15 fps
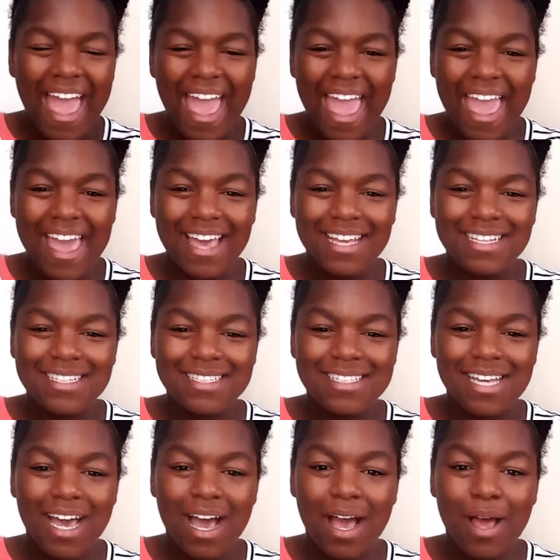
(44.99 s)
And
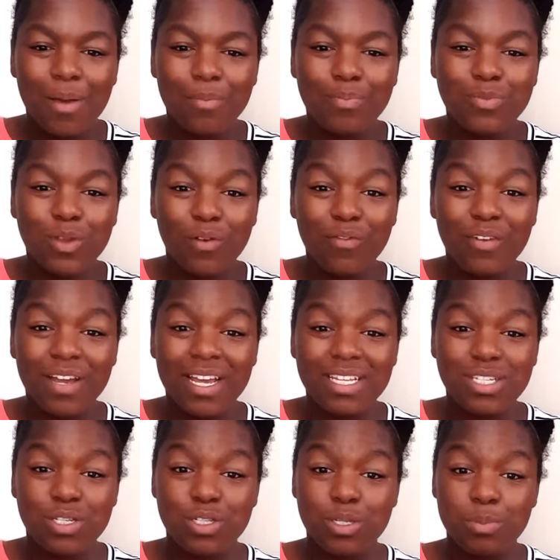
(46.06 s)
um, don't forget
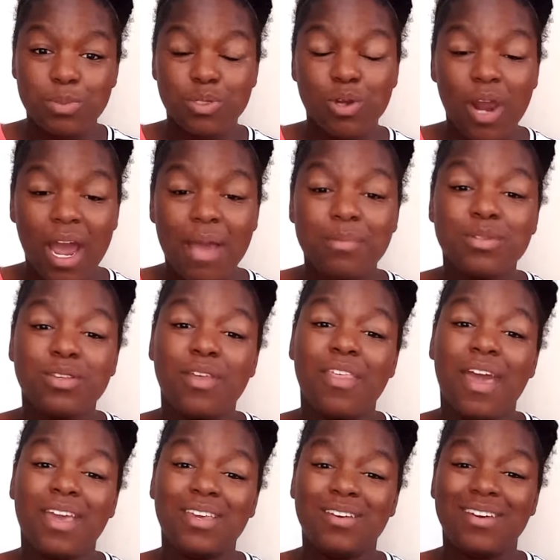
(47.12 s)
to subscribe so
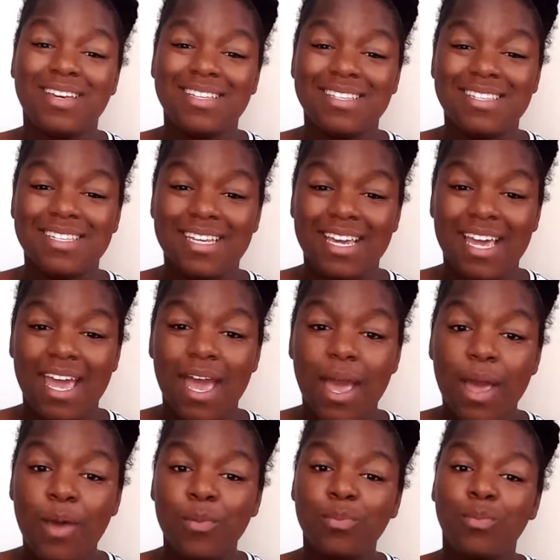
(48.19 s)
that you can see
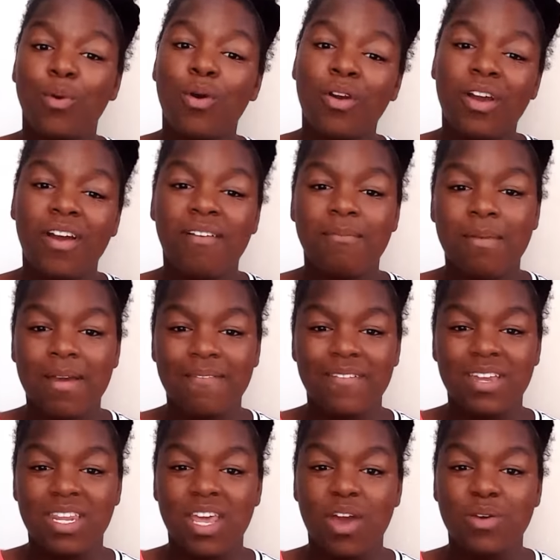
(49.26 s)
more of my
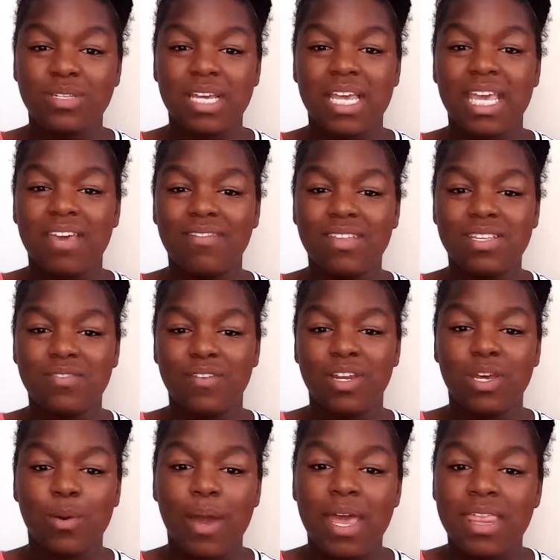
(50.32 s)
videos and give this
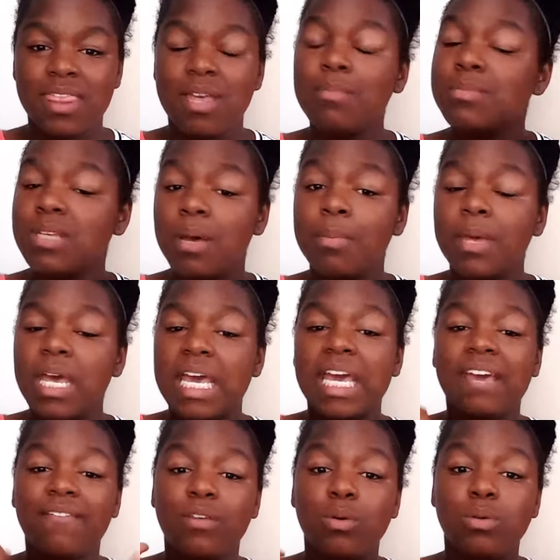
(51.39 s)
video a thumbs up
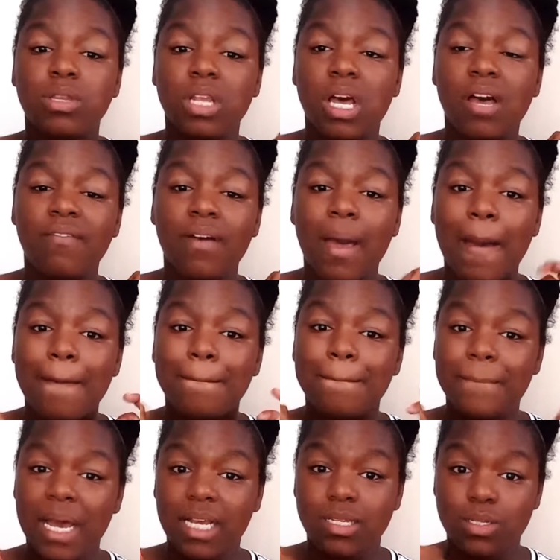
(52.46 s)
if you love
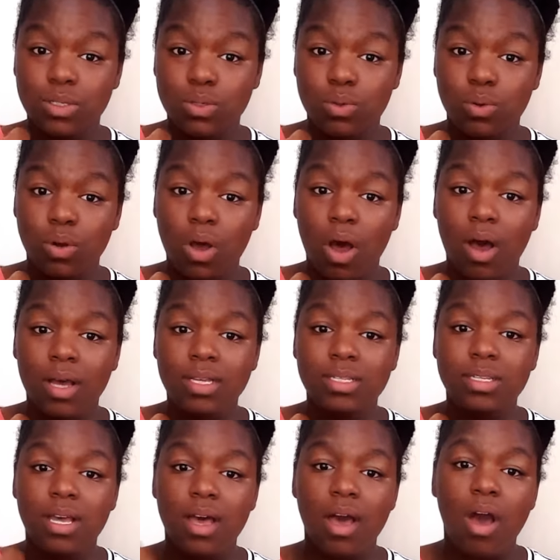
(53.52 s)
back to school hauls.
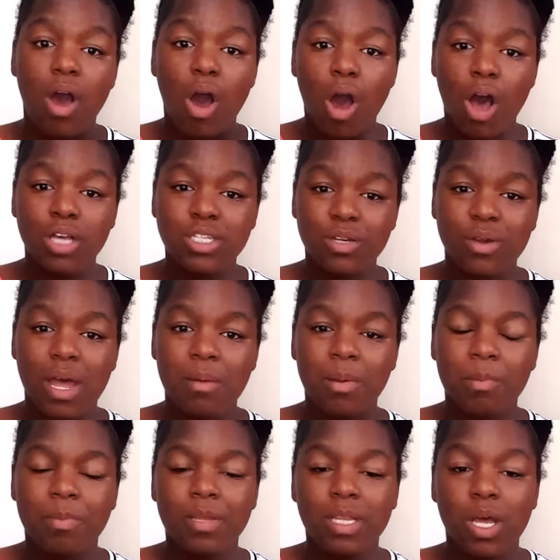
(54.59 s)
Also
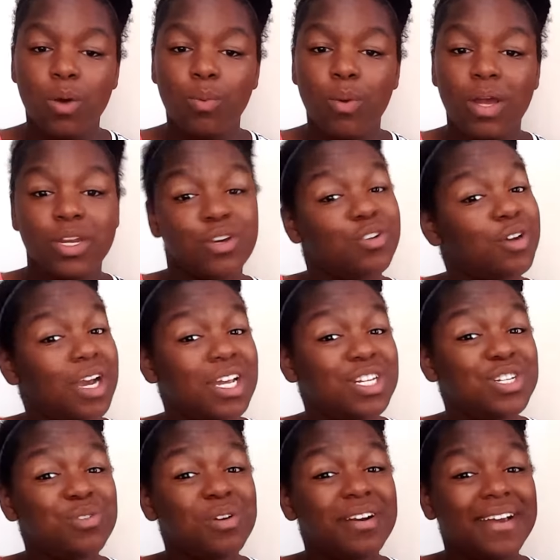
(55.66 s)
comment below what grade
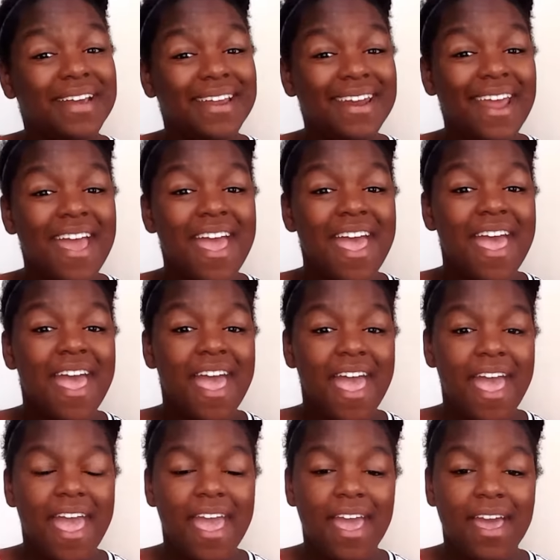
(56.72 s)
you are in
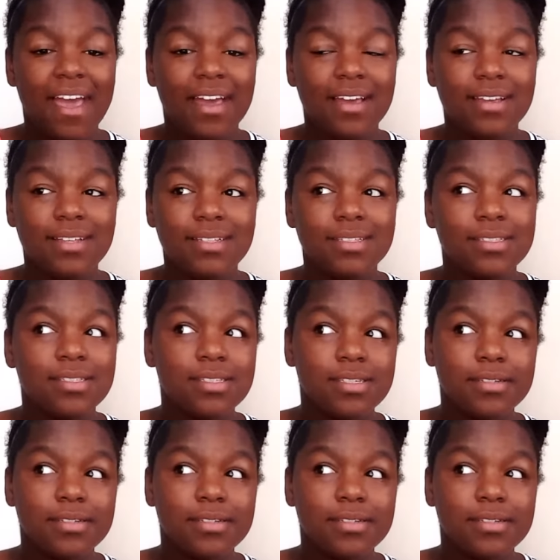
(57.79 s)
and